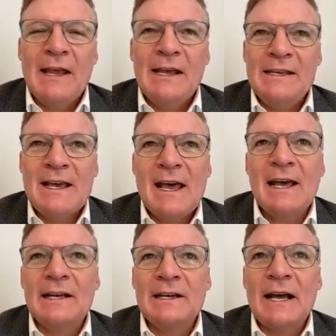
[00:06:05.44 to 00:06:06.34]

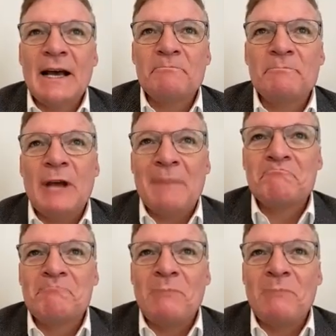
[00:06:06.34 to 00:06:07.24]
Yeah, I'm
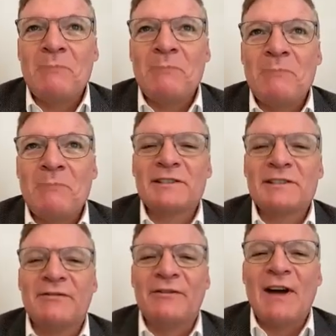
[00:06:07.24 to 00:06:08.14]
hard pressed
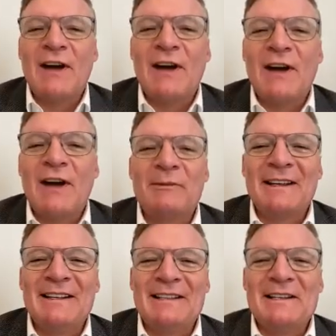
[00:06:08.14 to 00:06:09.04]
to find something
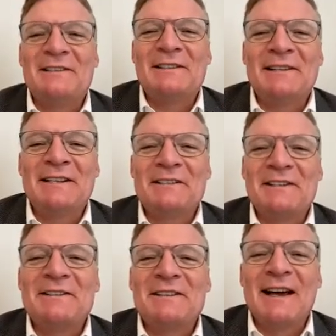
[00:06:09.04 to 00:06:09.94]
that
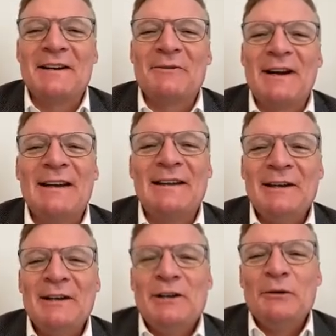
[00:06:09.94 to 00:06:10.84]
this high grade
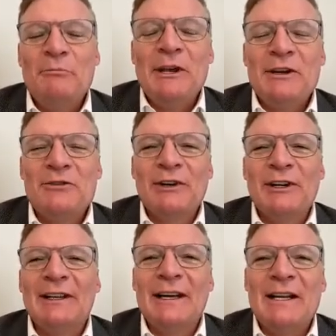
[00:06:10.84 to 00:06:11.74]
being
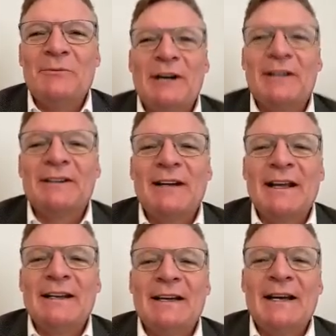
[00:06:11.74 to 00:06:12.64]
drilled anywhere, and